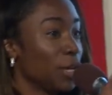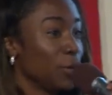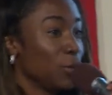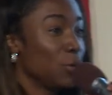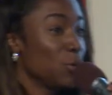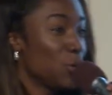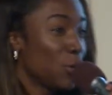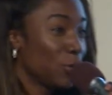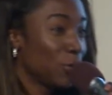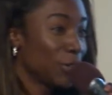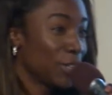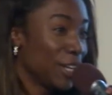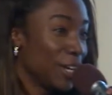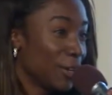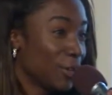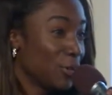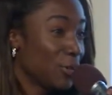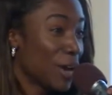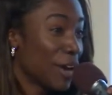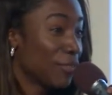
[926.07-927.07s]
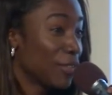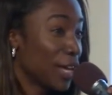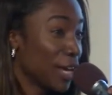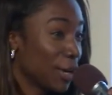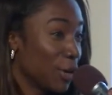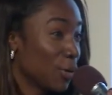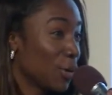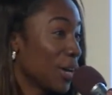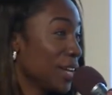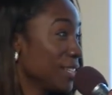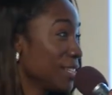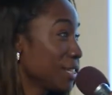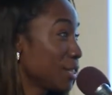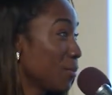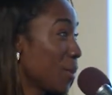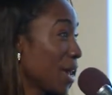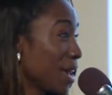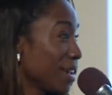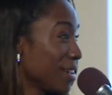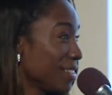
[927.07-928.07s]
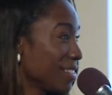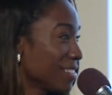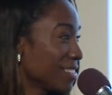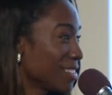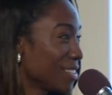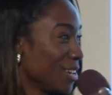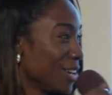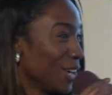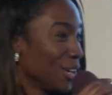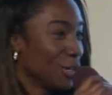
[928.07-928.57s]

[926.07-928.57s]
You over there, you have that great space.